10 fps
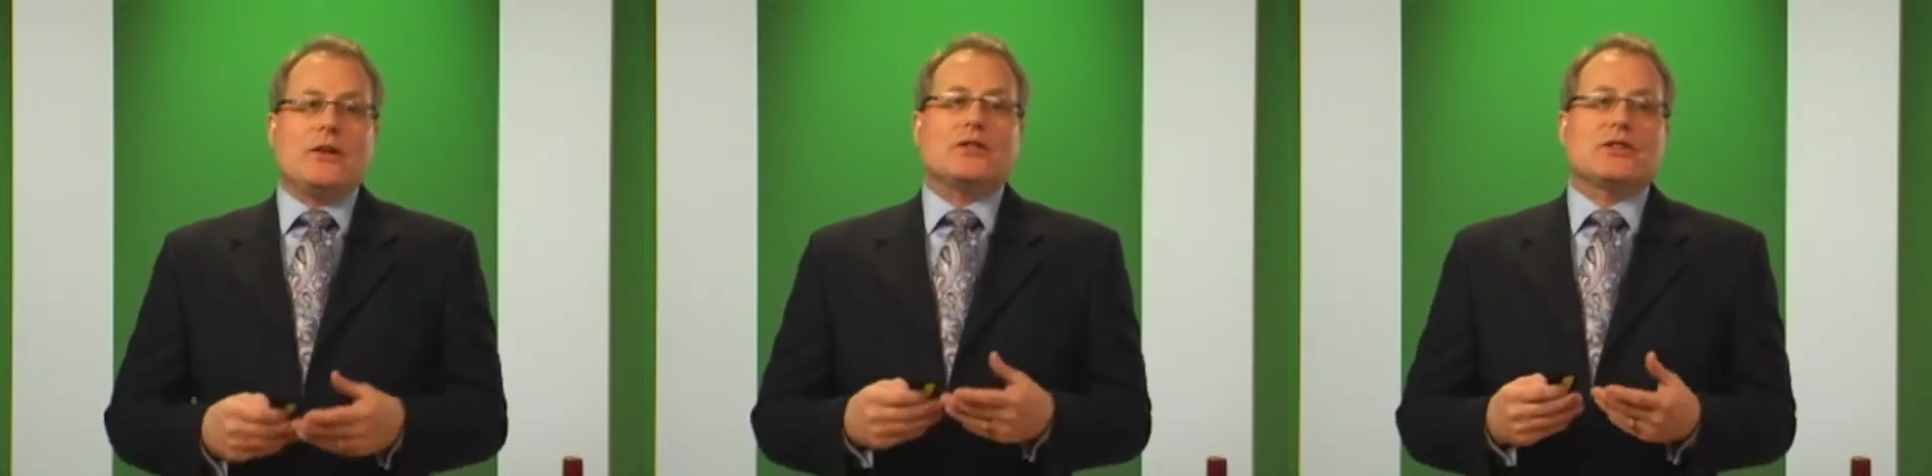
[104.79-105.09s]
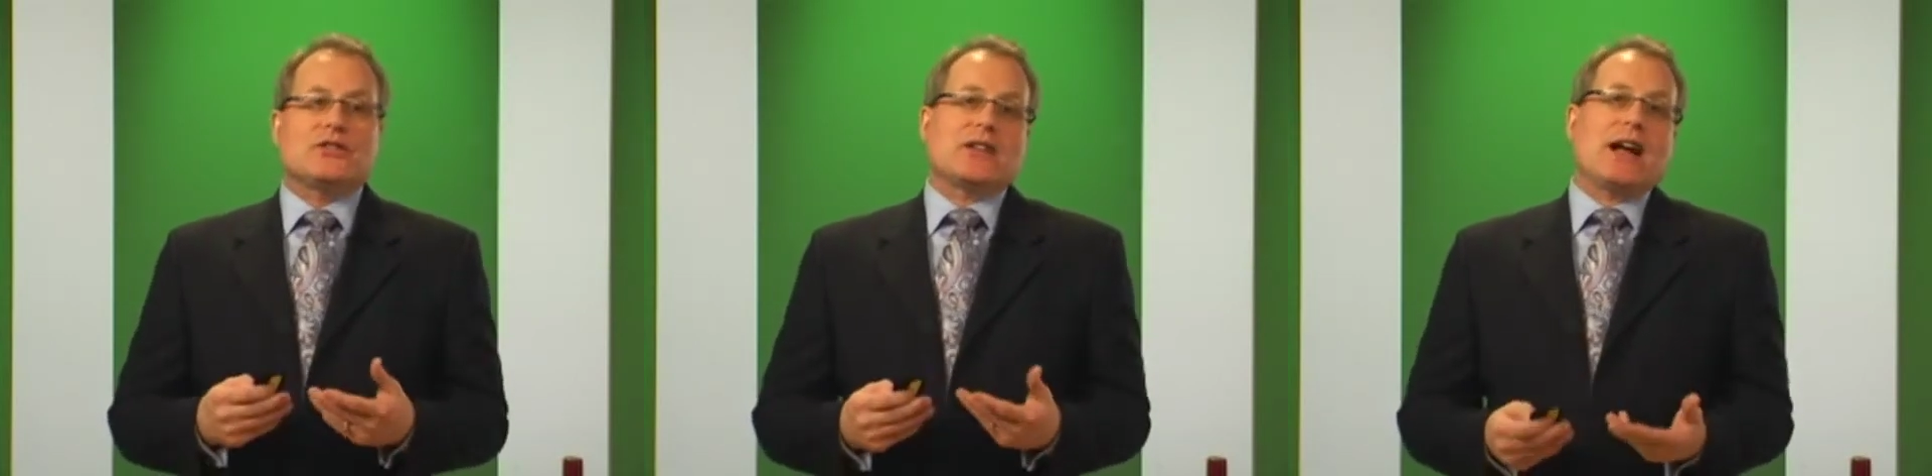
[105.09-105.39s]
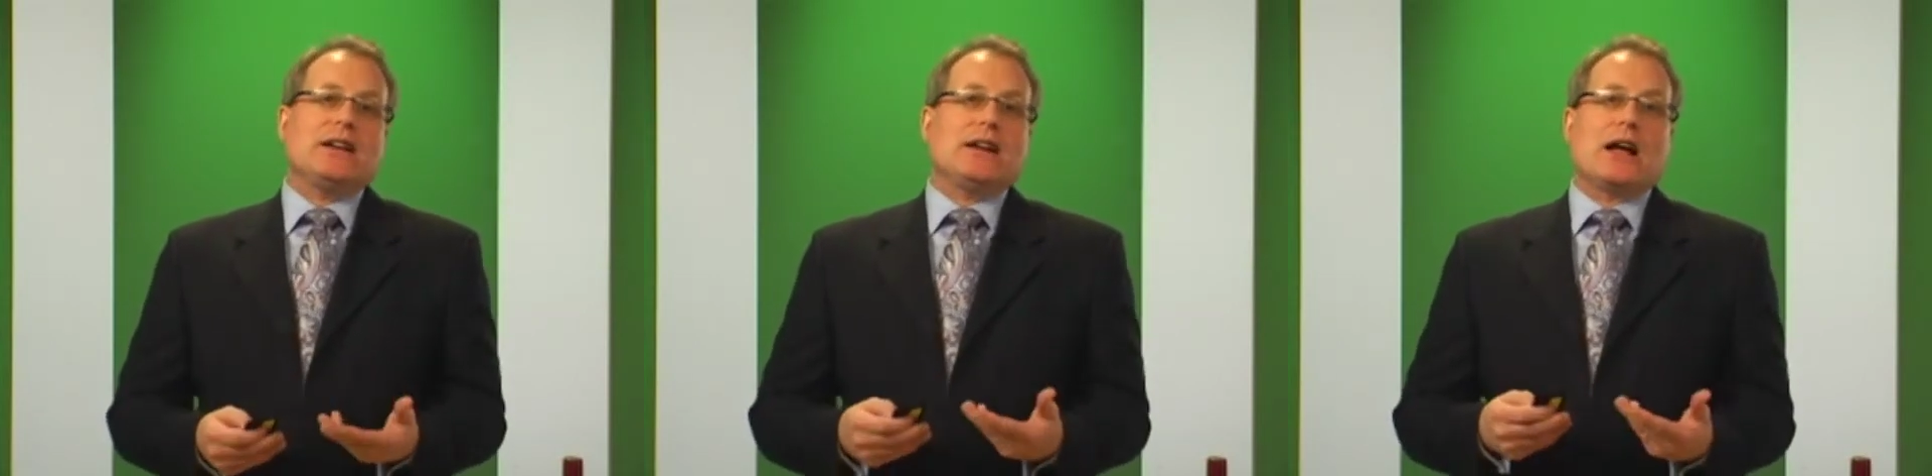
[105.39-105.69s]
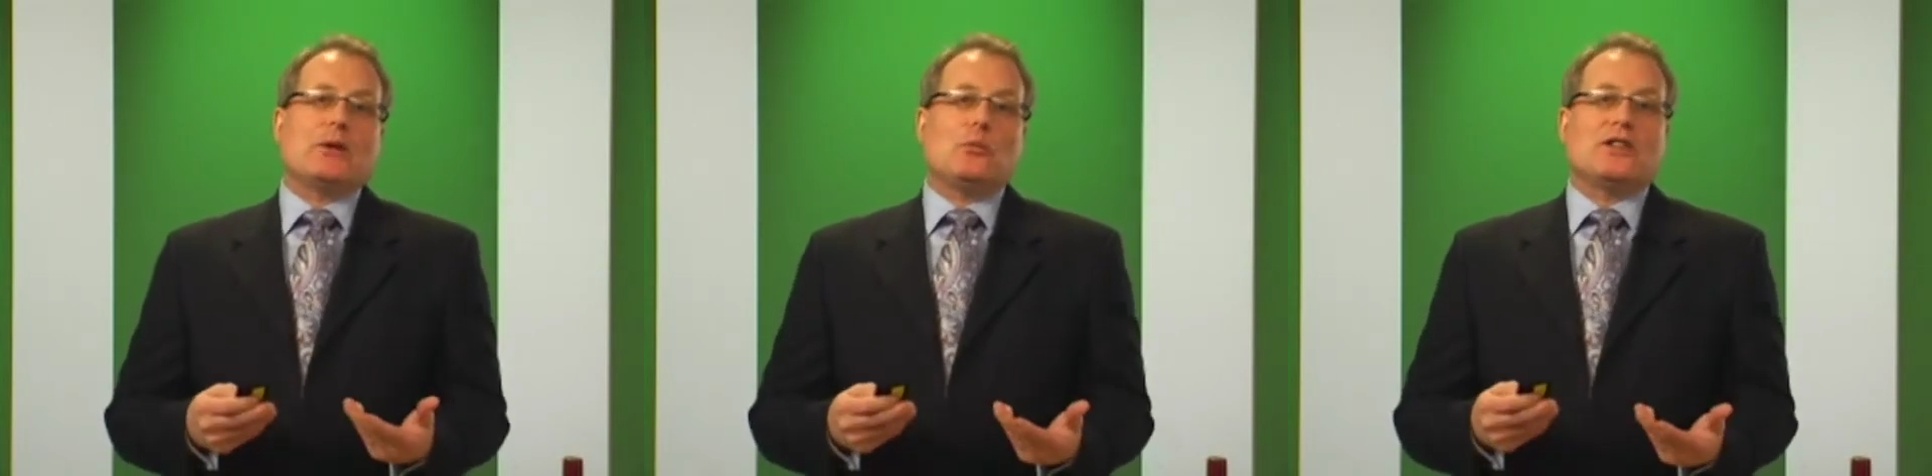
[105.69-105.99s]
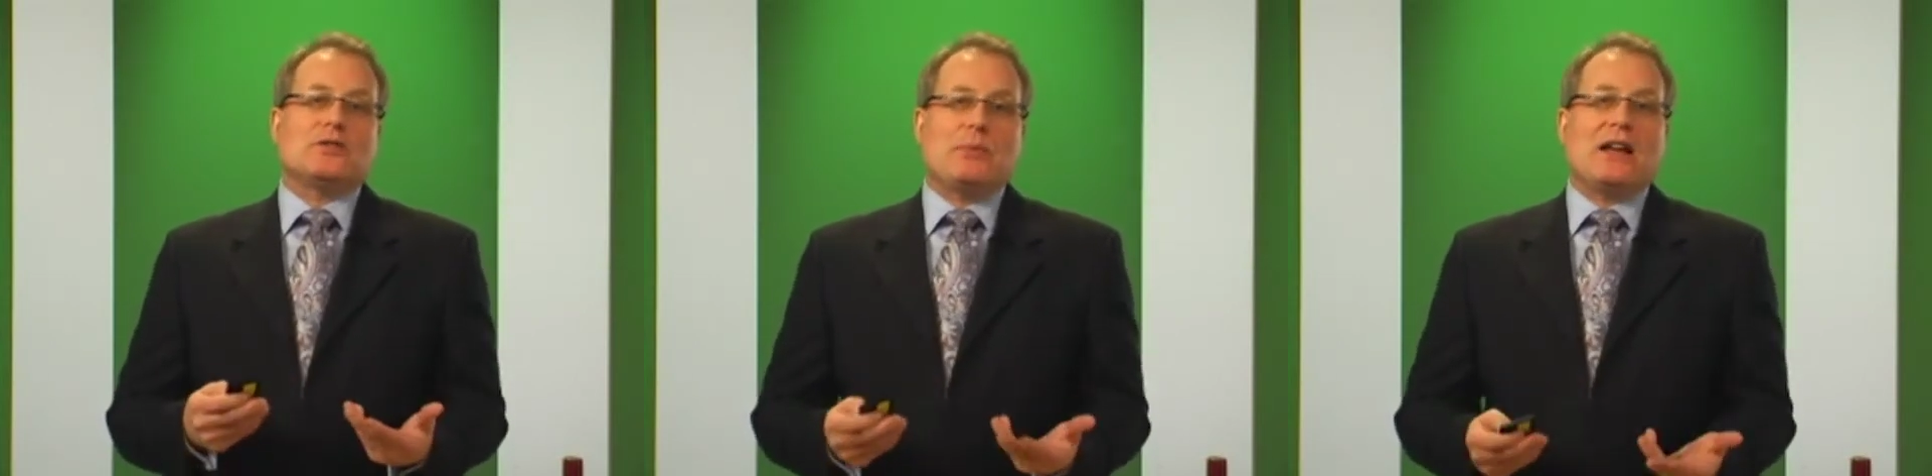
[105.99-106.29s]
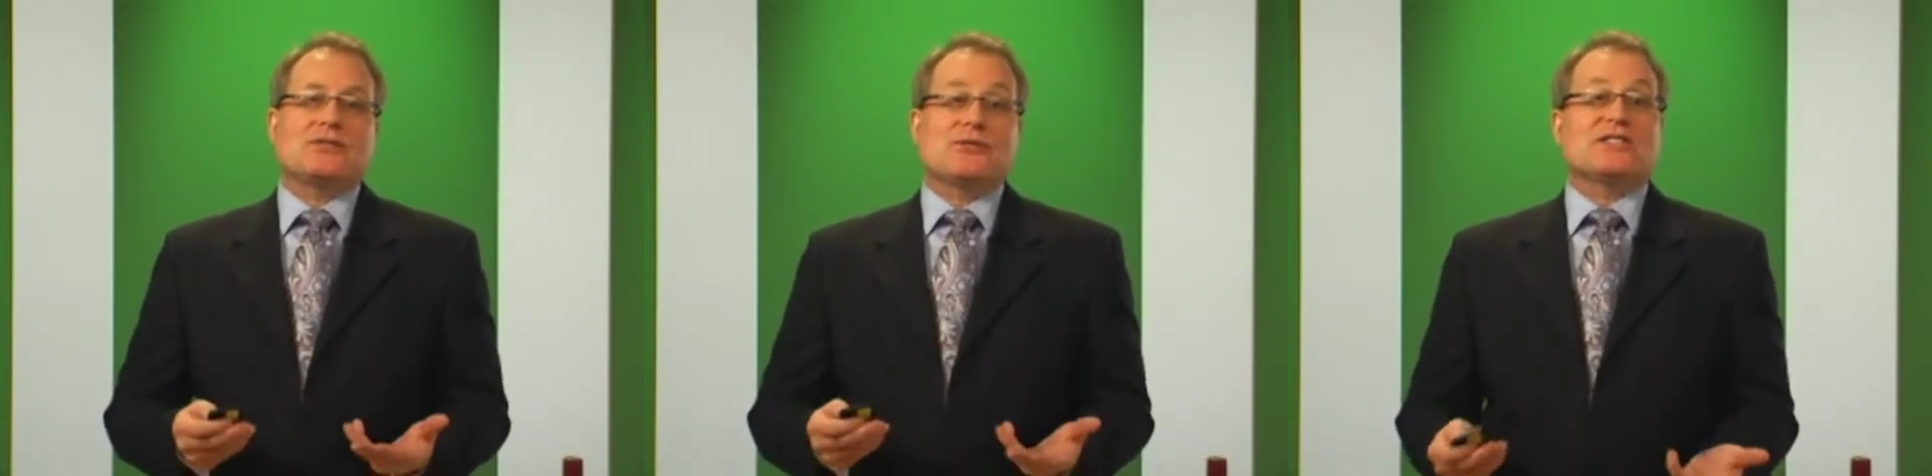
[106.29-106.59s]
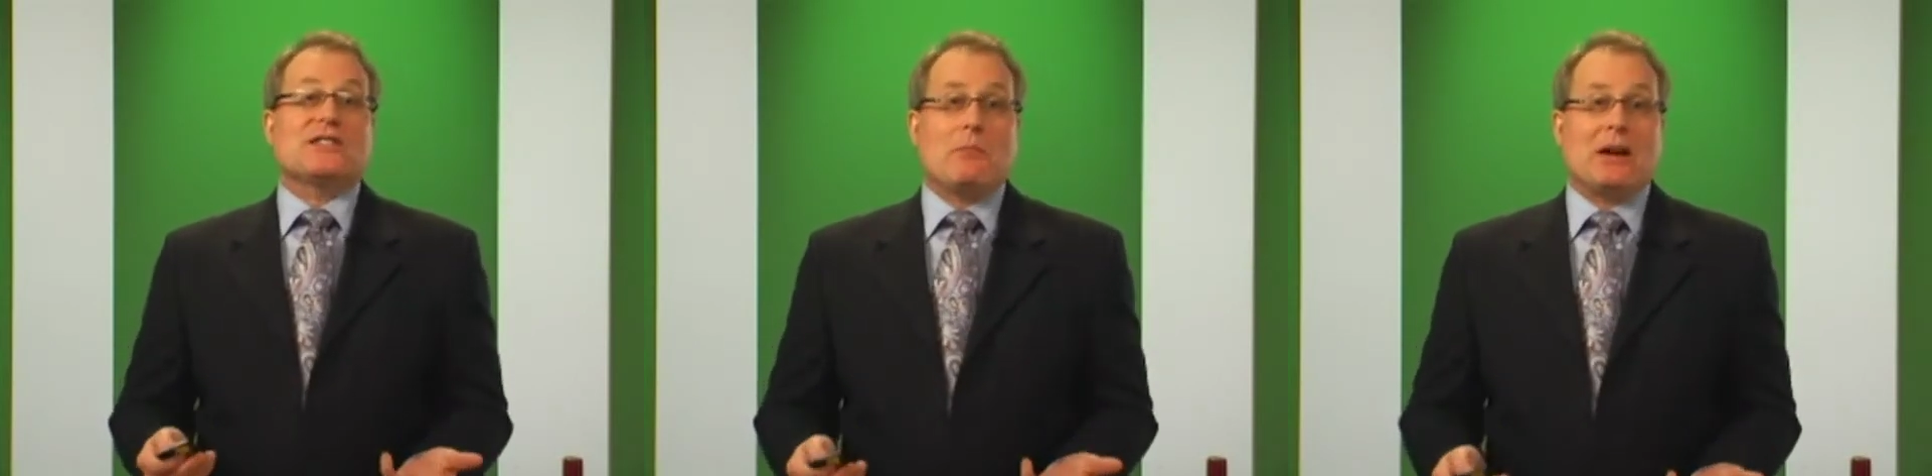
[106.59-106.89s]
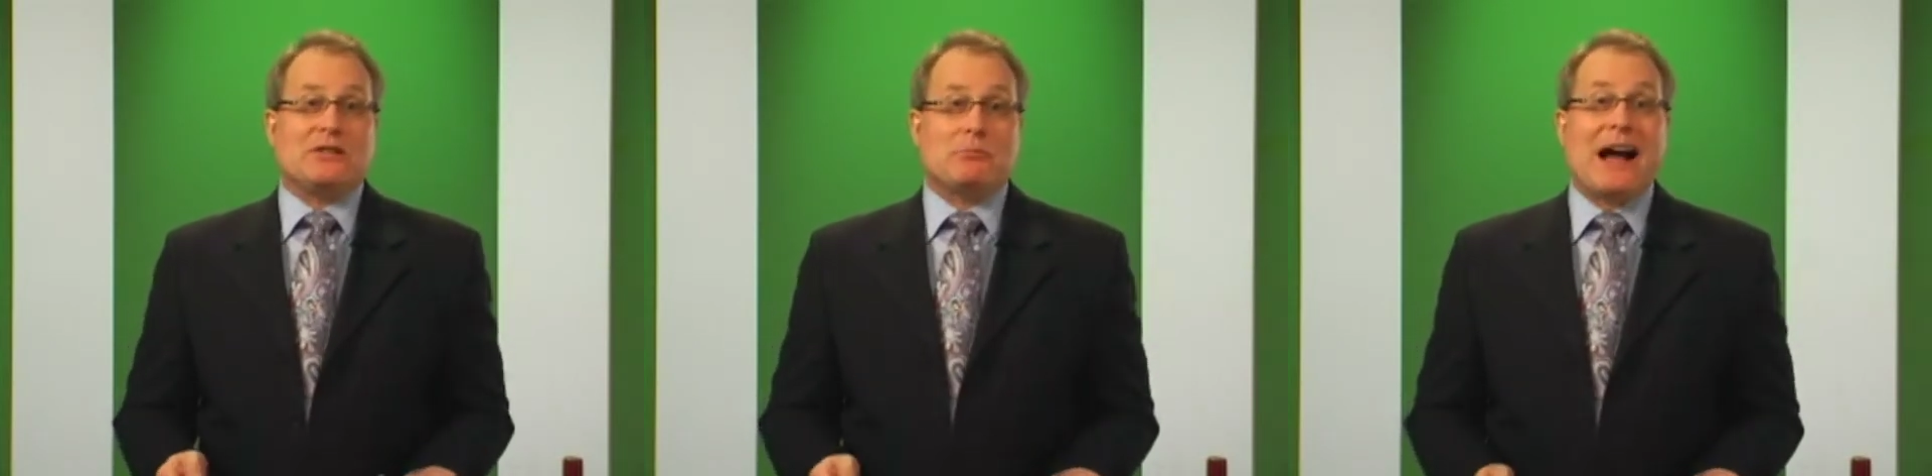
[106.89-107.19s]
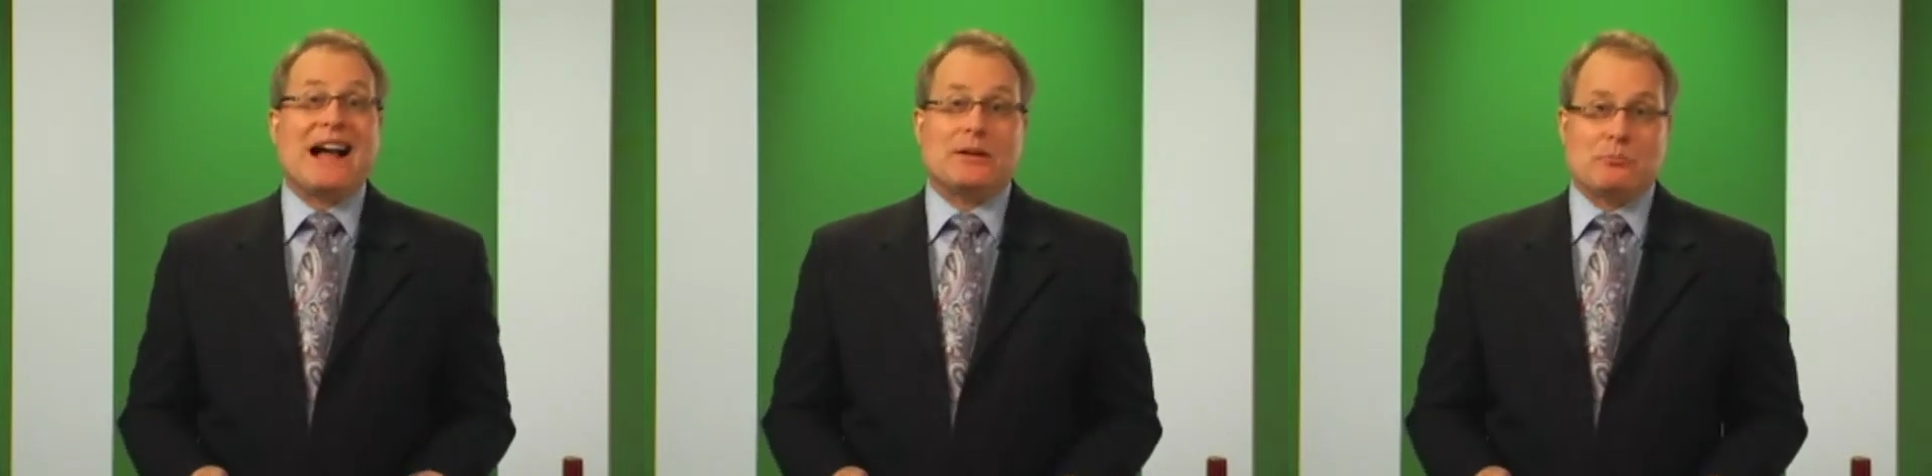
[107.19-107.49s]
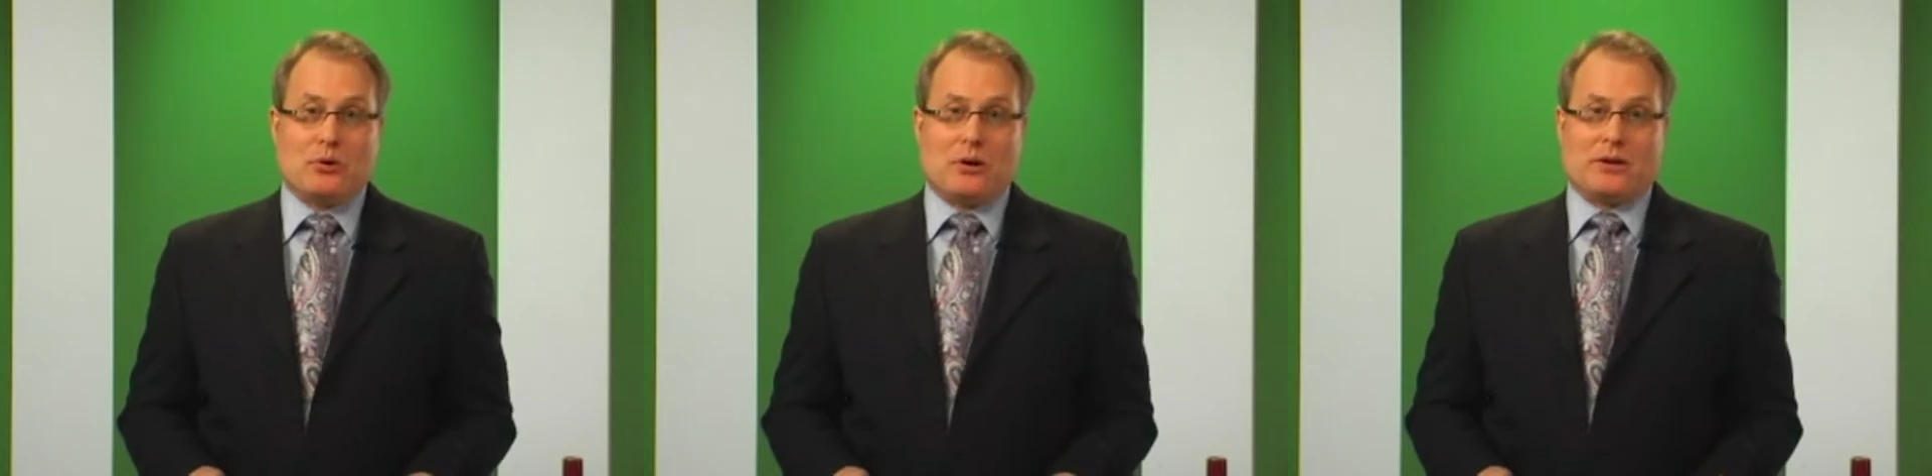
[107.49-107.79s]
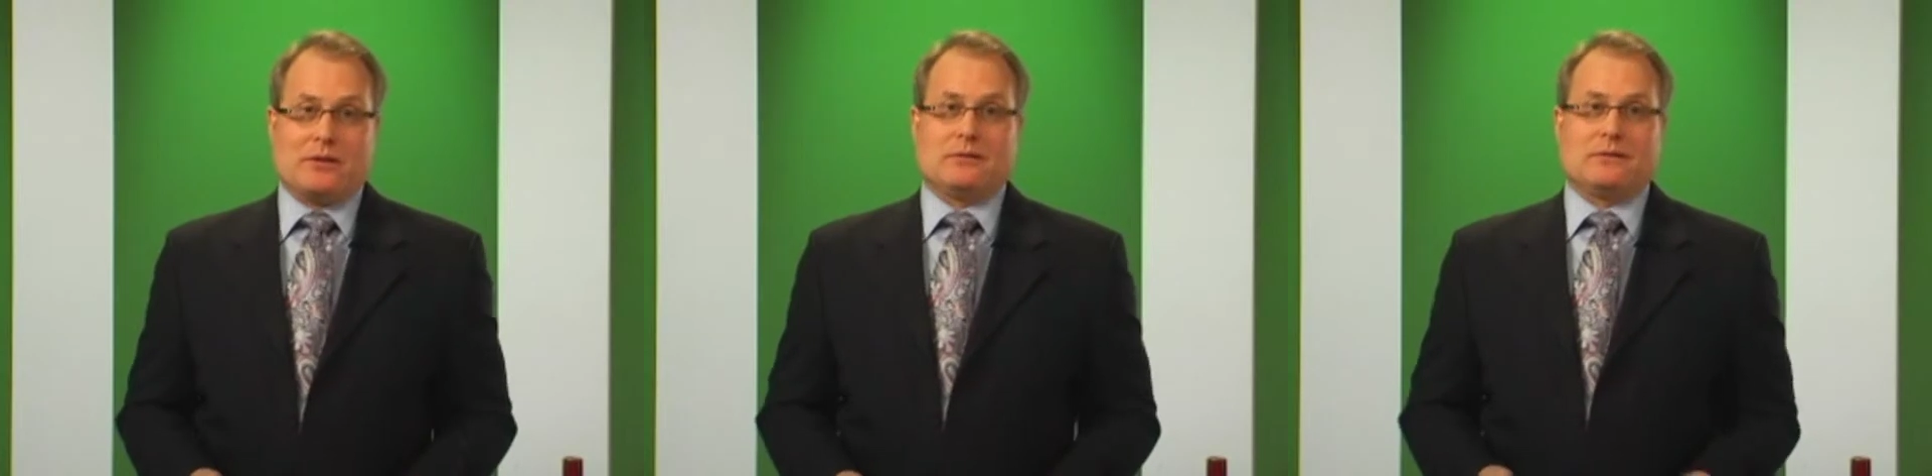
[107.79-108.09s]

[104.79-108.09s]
They're decided on what's best for somebody's pocketbook.